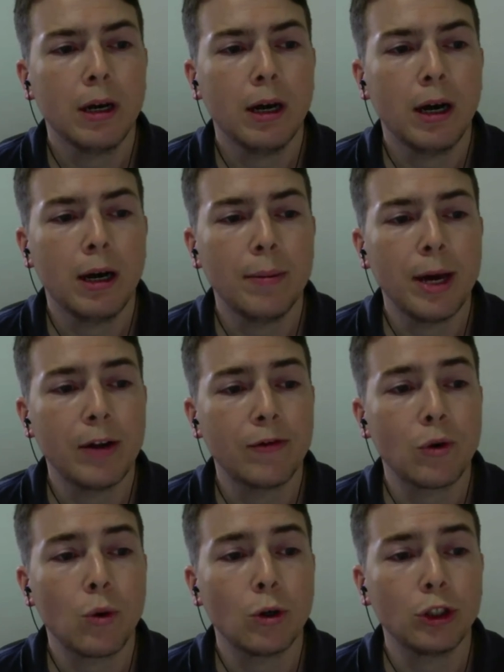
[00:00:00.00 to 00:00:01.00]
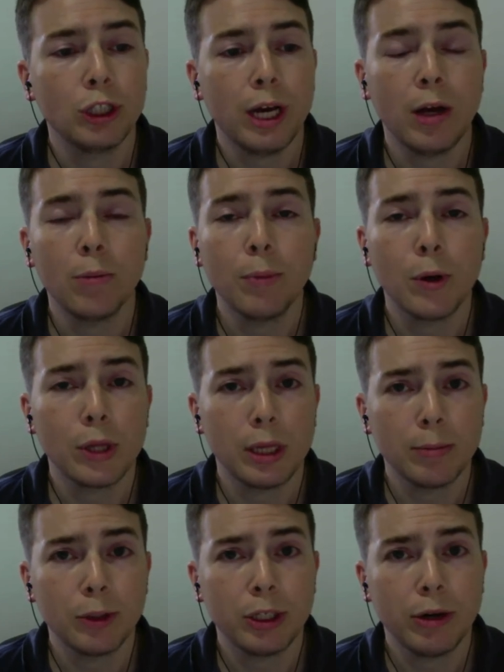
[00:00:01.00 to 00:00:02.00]
And of course, to help both
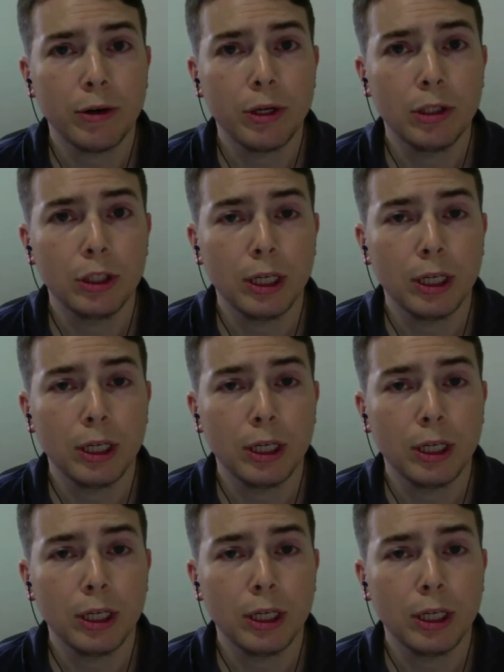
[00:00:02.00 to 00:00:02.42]
libertarians